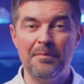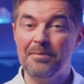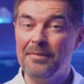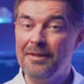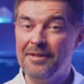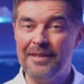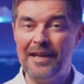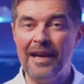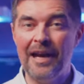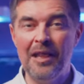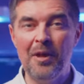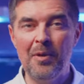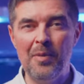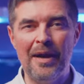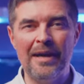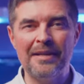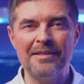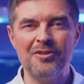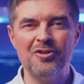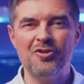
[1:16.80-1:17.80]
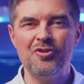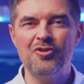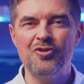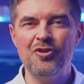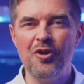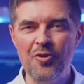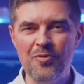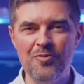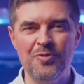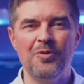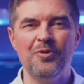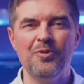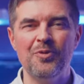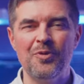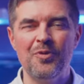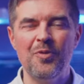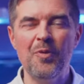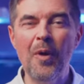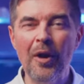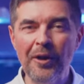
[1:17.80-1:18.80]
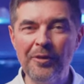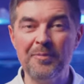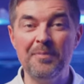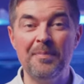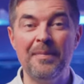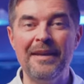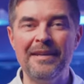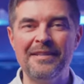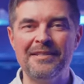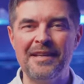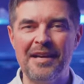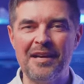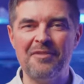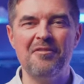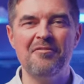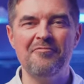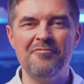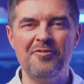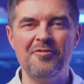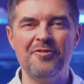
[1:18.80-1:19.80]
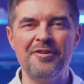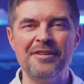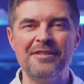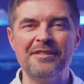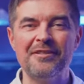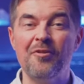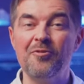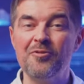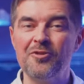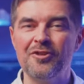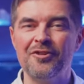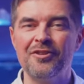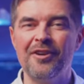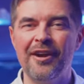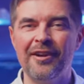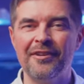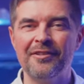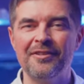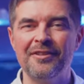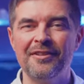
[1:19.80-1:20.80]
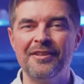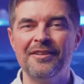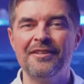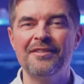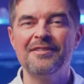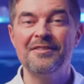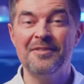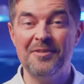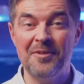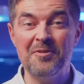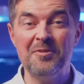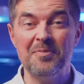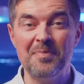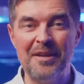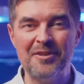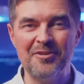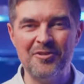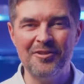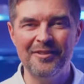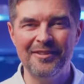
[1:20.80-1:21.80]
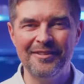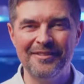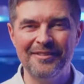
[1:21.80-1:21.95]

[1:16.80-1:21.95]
Please allow us to show you what makes the Aquaforest Ocean Guard so special.